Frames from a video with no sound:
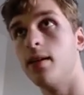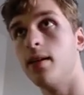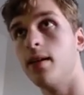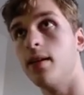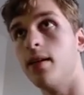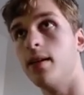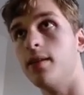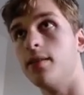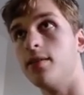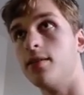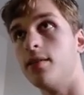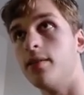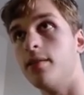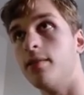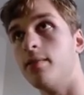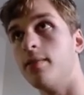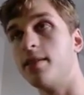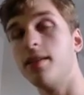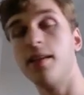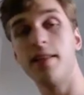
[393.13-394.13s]
And
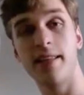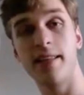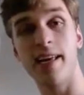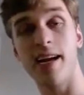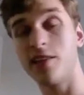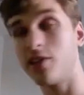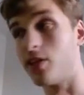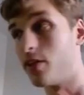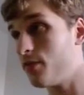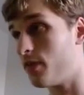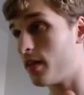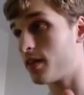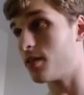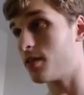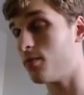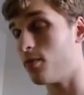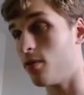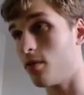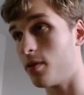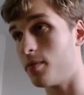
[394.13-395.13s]
so it's nothing that actually affects
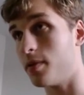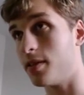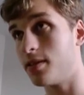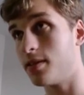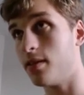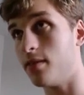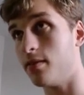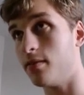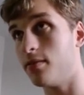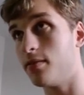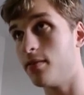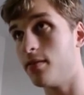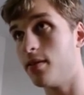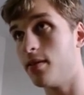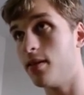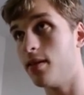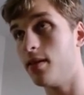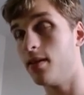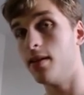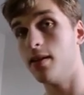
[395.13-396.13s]
the program itself,
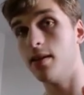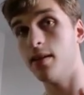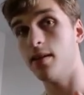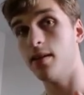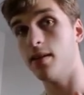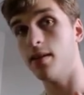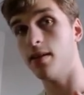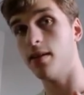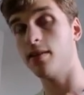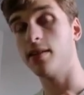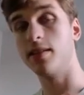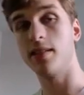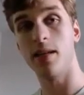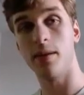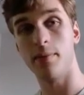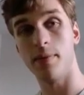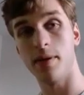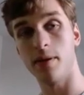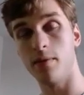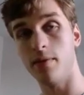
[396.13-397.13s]
uh, at least in
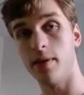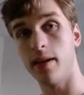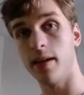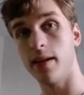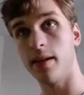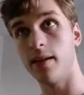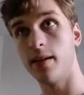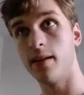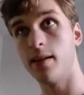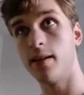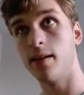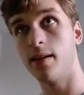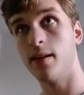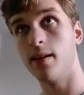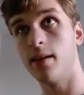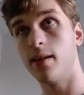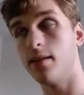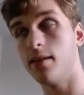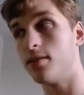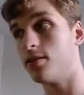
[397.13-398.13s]
a big way.
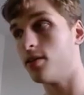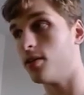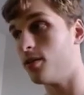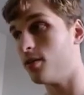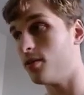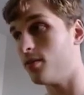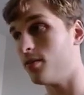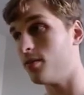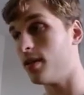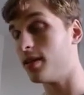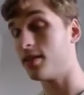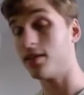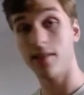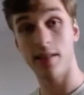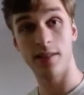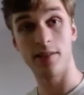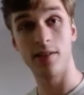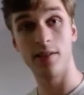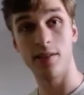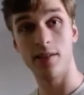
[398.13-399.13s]
So that's
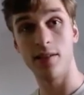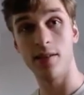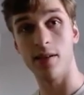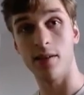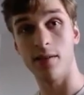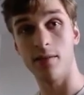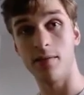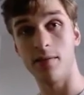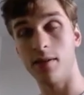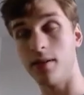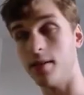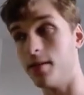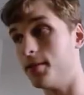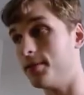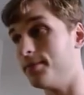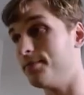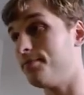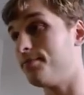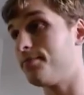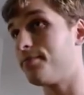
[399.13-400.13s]
that's good to know.
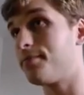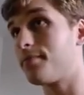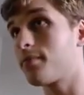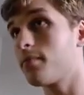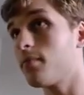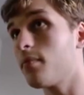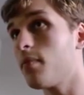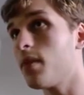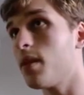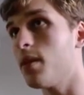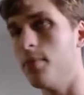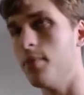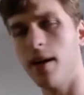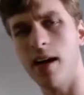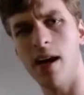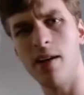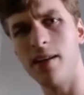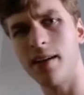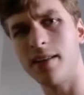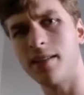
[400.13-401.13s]
Um,
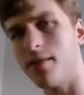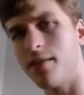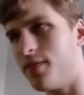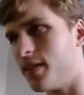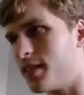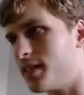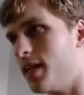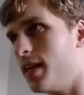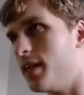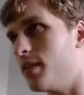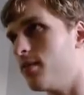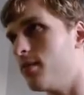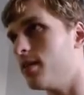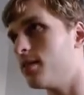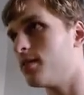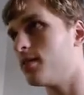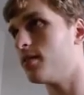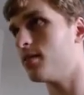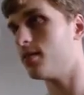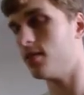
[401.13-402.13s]
but I'd like to fix it
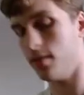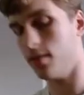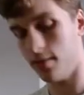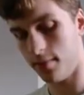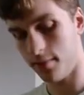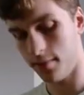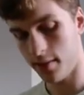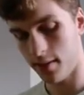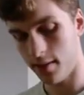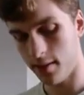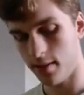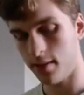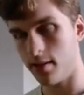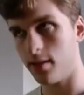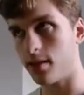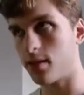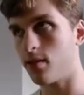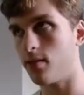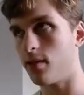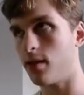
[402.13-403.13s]
anyways. So
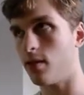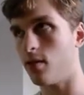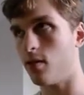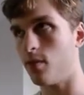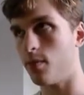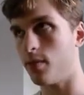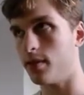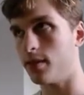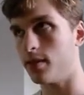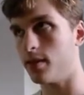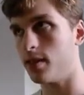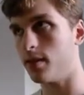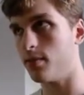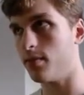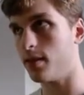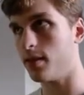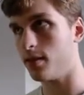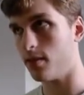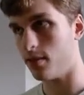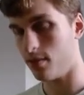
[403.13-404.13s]
let's go ahead and open
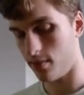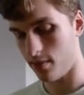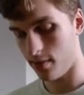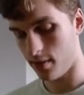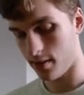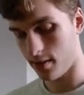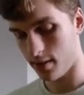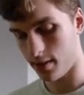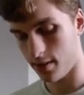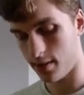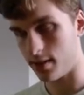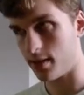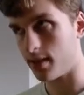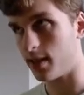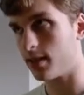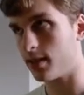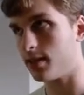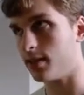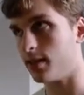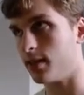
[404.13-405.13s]

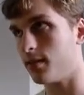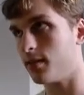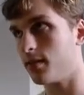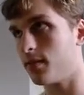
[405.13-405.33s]
dmenu.c.